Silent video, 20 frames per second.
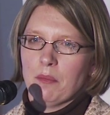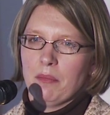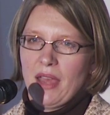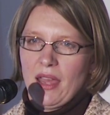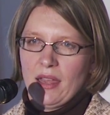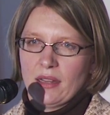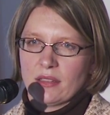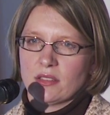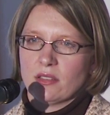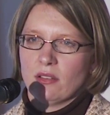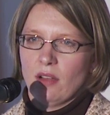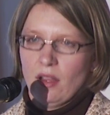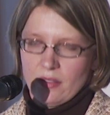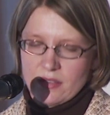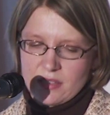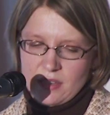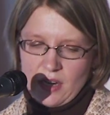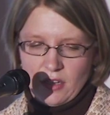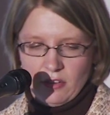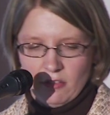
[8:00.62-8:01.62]
impact
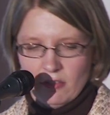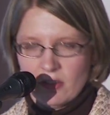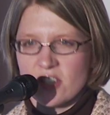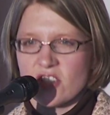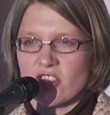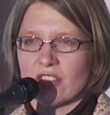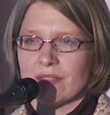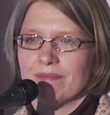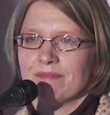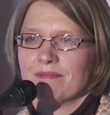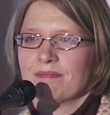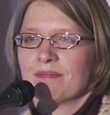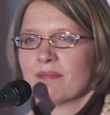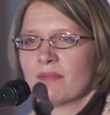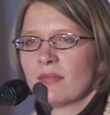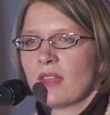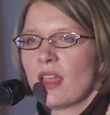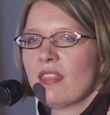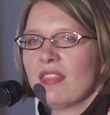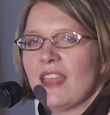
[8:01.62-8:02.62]
on the state and region.
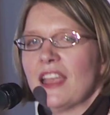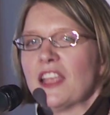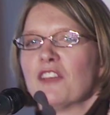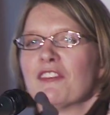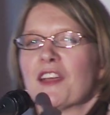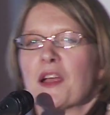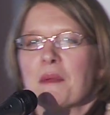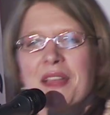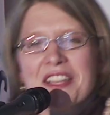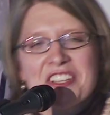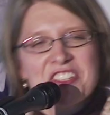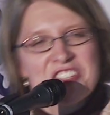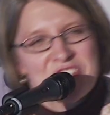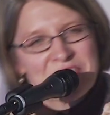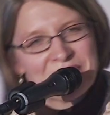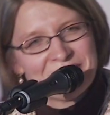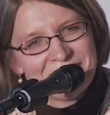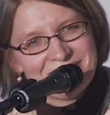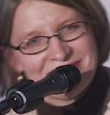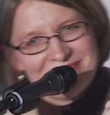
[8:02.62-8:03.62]
Thank you very much.